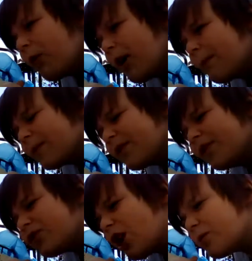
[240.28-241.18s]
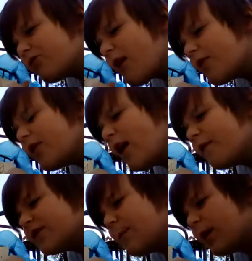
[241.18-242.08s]
tell her." Joe was rather
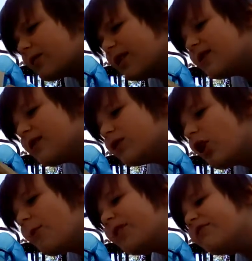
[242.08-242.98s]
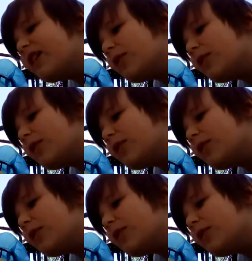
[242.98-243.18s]
nervous about it. Nobody